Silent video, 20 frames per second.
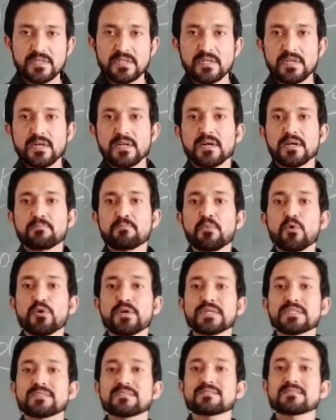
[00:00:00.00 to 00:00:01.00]
The
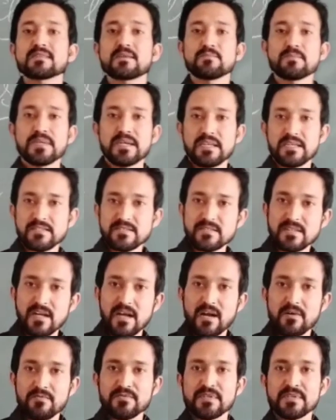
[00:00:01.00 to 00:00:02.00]
poet is amazed
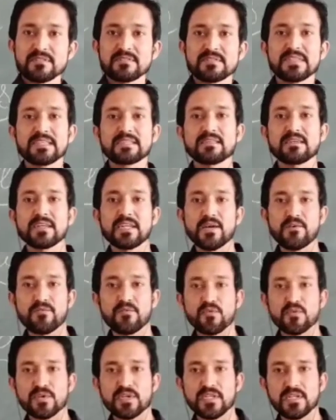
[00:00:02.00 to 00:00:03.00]
after seeing the
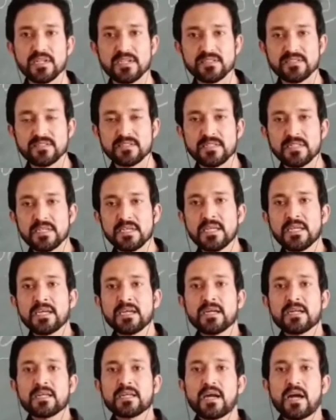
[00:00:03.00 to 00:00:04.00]
daffodils,
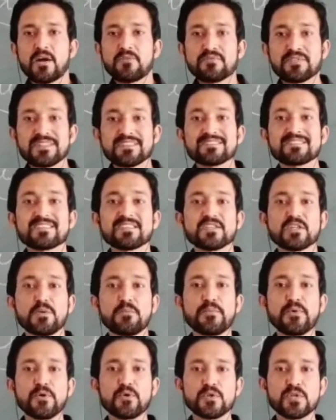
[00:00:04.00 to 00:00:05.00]
after seeing the
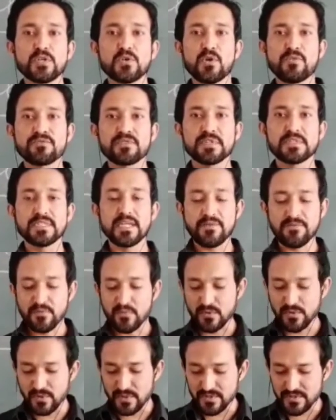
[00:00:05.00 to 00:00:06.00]
beauty of the
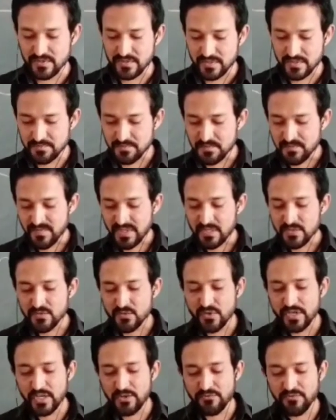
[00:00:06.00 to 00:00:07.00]
daffodils.
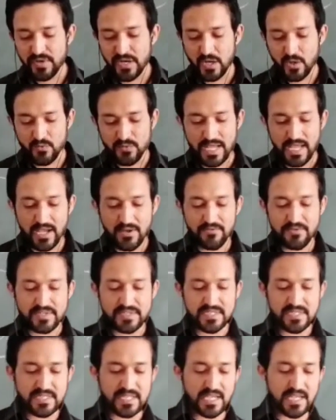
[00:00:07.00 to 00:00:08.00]
So he found
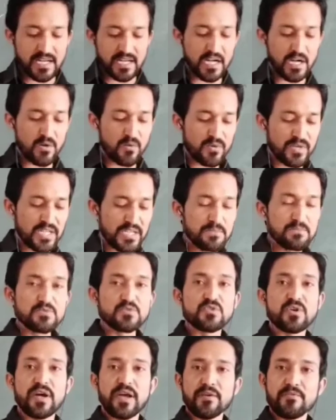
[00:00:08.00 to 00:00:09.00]
everything around
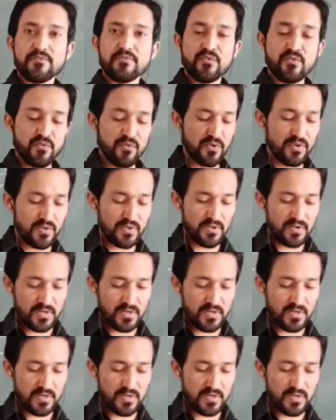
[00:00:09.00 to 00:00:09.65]
him joyful.